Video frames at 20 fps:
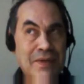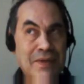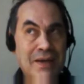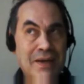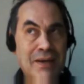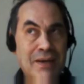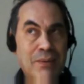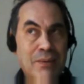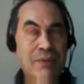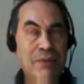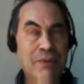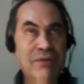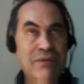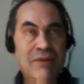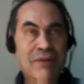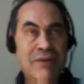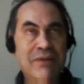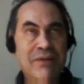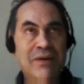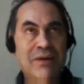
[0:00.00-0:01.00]
we've covered
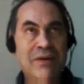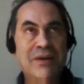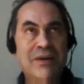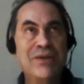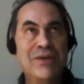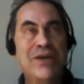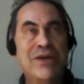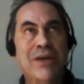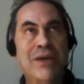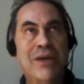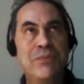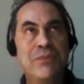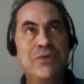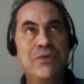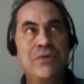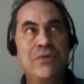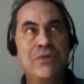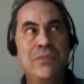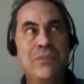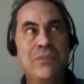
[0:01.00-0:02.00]
archetypes,
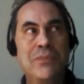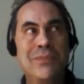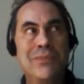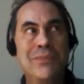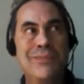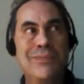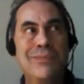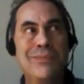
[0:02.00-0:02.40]
yep.